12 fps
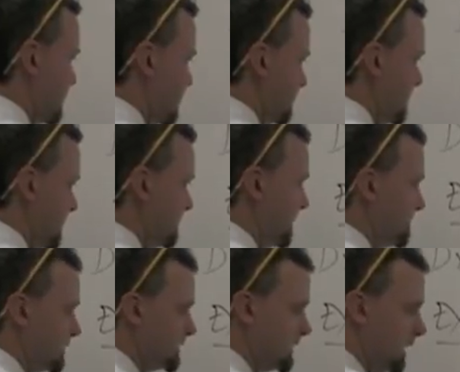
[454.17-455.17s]
the derivative
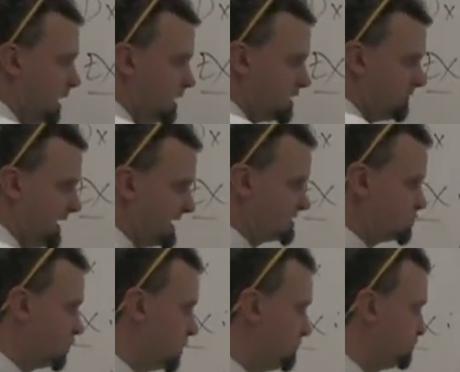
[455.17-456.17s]
of log of x
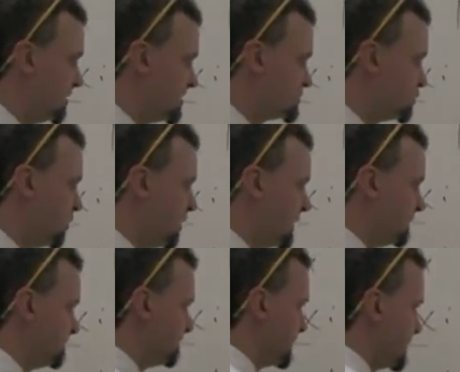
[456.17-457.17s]
squared plus
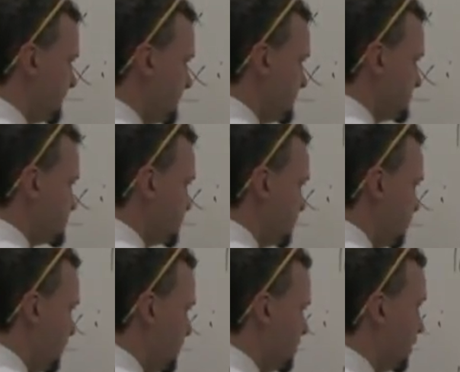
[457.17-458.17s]
1 is
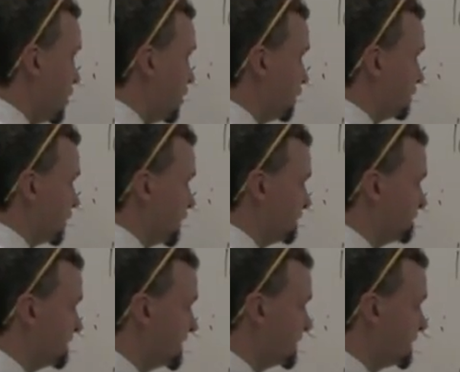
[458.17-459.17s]
1 over,